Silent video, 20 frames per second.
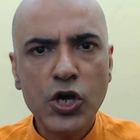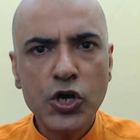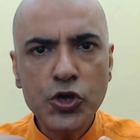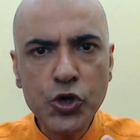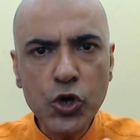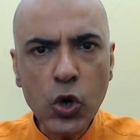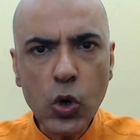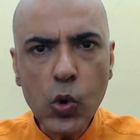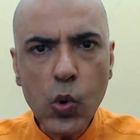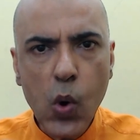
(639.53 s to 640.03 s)

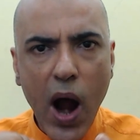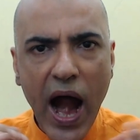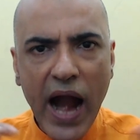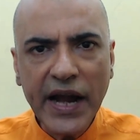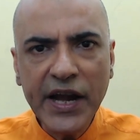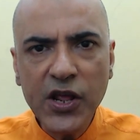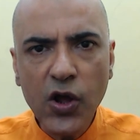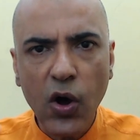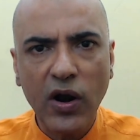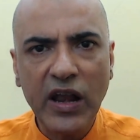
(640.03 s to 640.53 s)
You
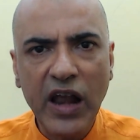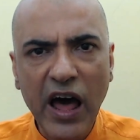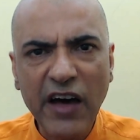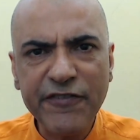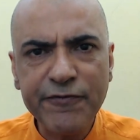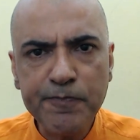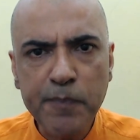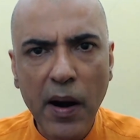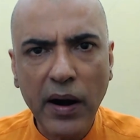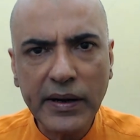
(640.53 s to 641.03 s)
and your
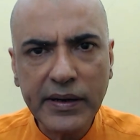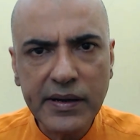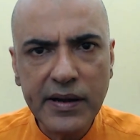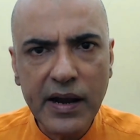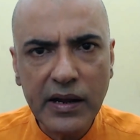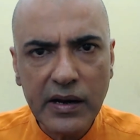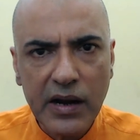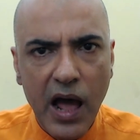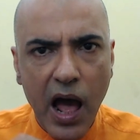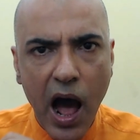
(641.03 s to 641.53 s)
love
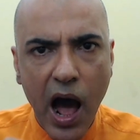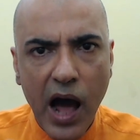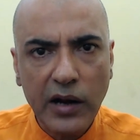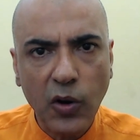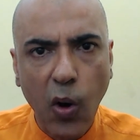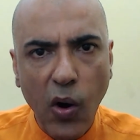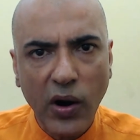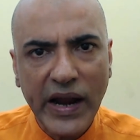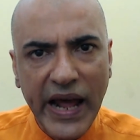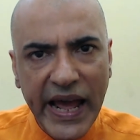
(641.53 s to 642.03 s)
partner are
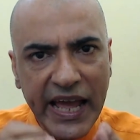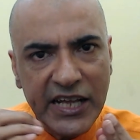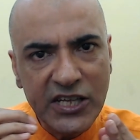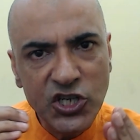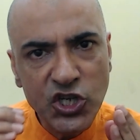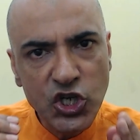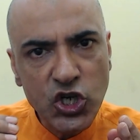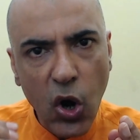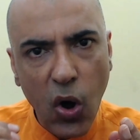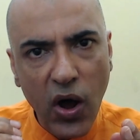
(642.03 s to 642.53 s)
gonna
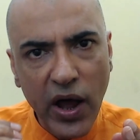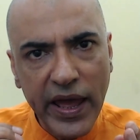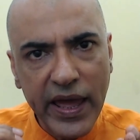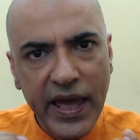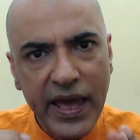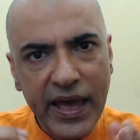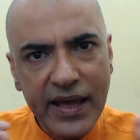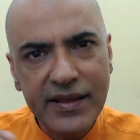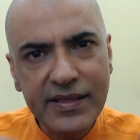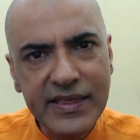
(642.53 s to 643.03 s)
enjoy
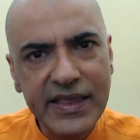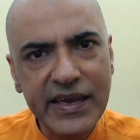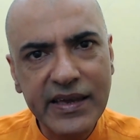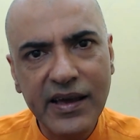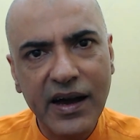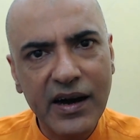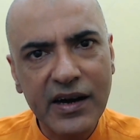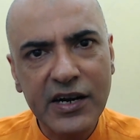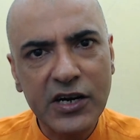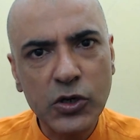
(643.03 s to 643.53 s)
in the
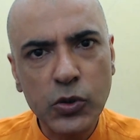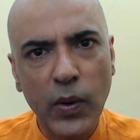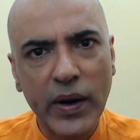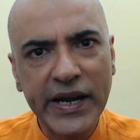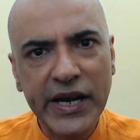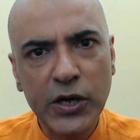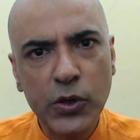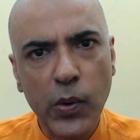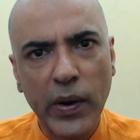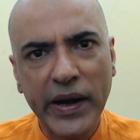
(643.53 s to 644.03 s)
year
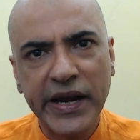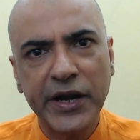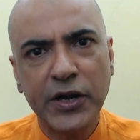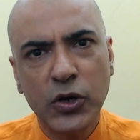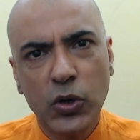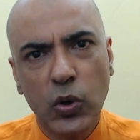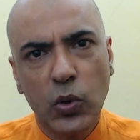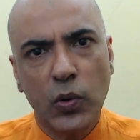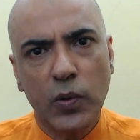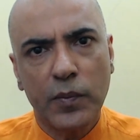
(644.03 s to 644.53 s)

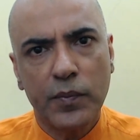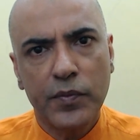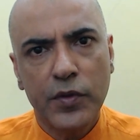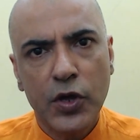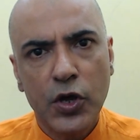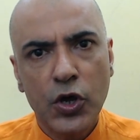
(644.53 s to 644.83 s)
2022.